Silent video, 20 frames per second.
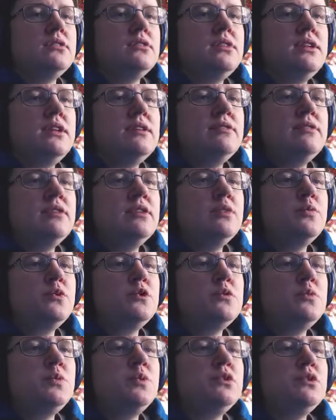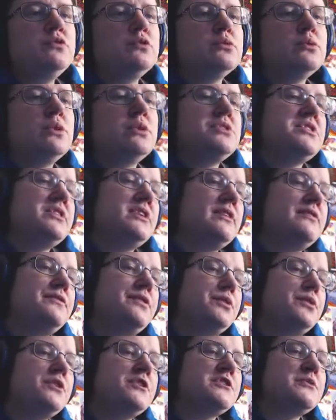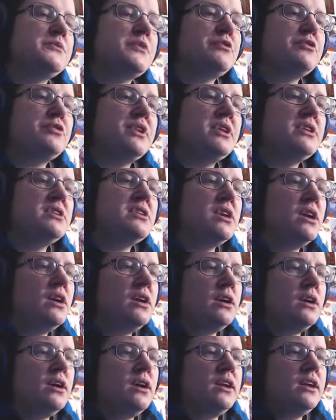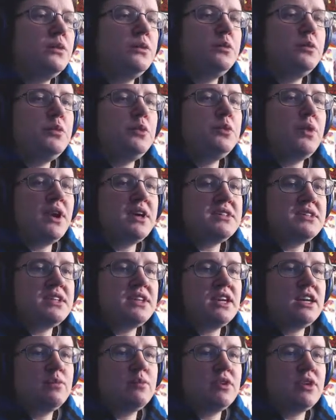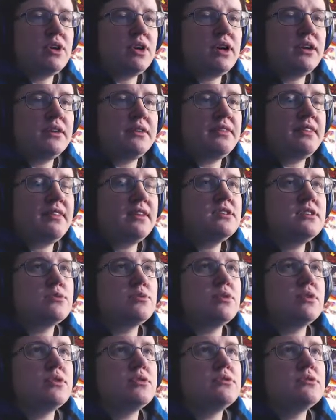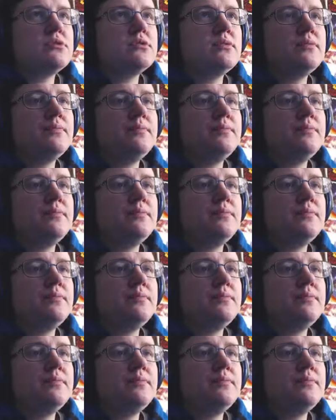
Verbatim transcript: Even the most beautiful roses have thorns, my friend, and you would be wise to keep an eye on this rose.